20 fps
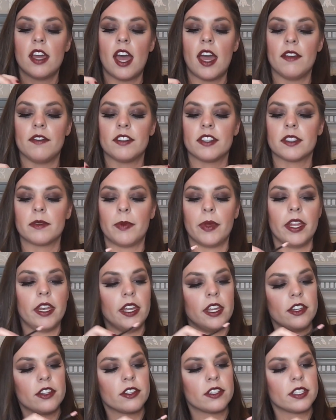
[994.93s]
I've just been
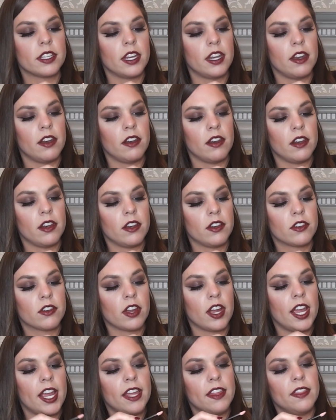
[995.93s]
interested in
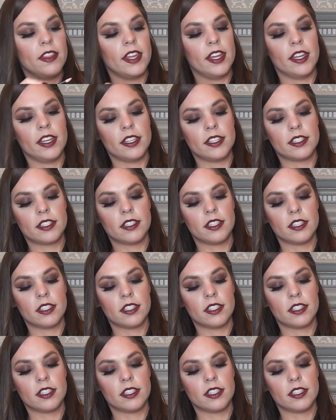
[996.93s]
trying this.